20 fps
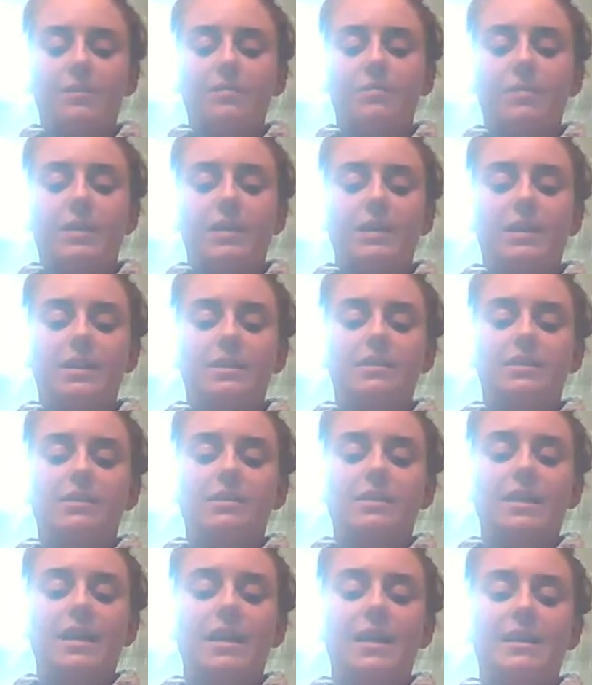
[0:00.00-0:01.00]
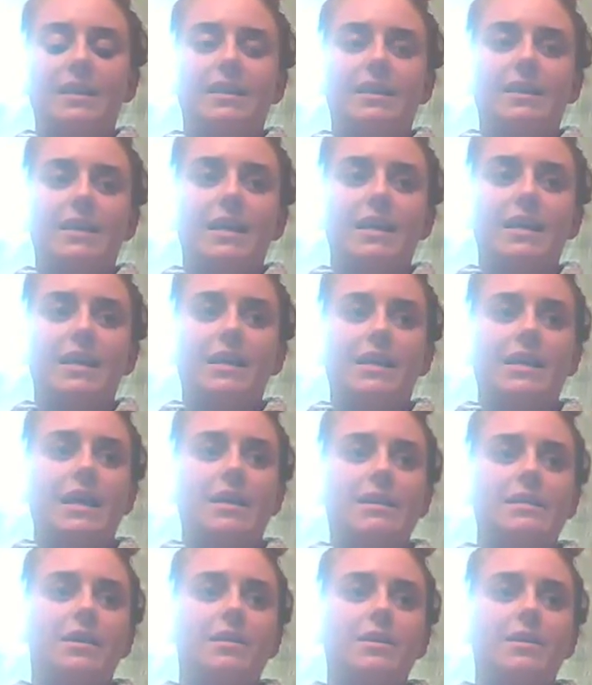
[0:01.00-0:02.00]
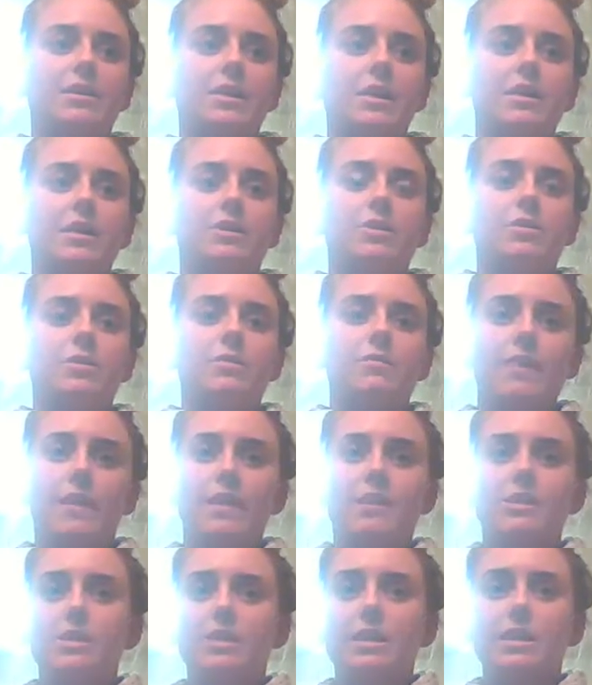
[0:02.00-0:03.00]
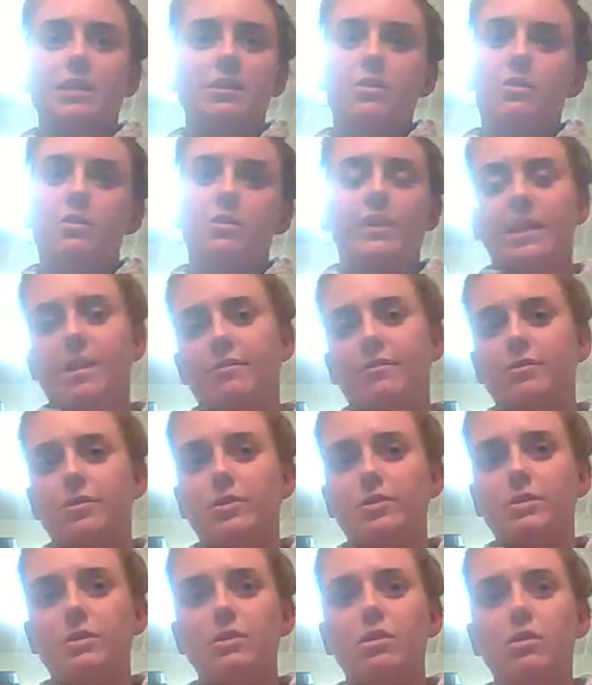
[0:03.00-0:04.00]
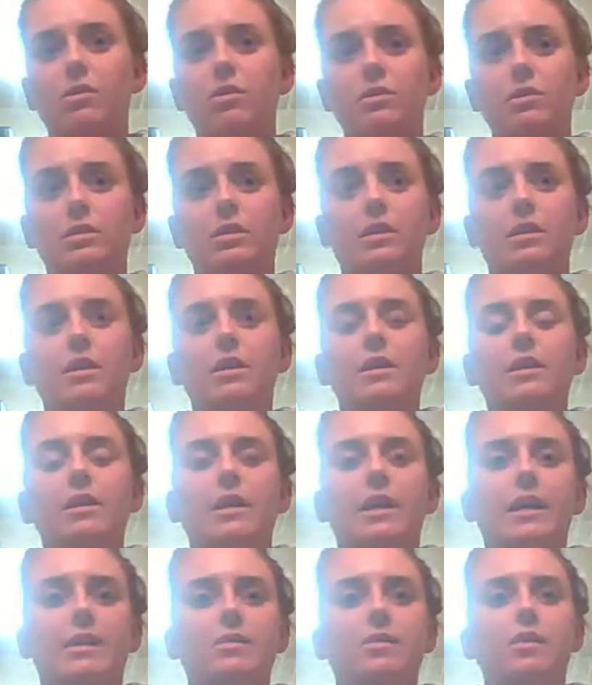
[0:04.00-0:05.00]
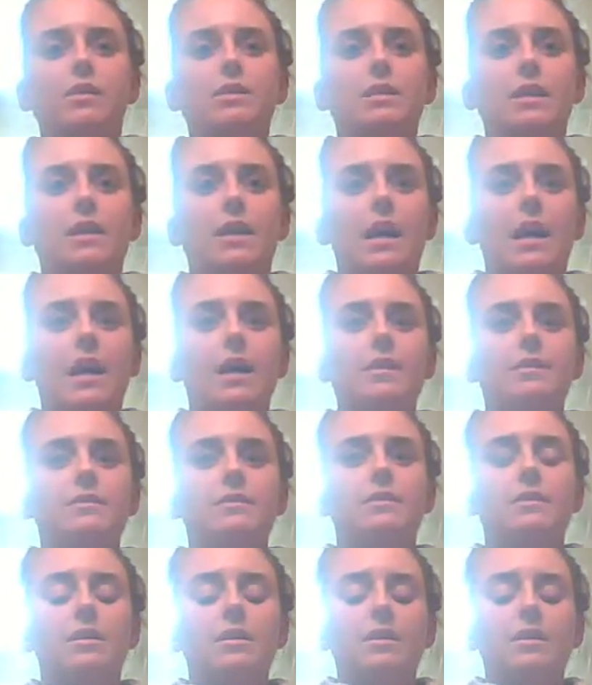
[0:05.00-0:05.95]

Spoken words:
me a little tiny lick, and that's how they show affection. They don't lick for salt like dogs and cats.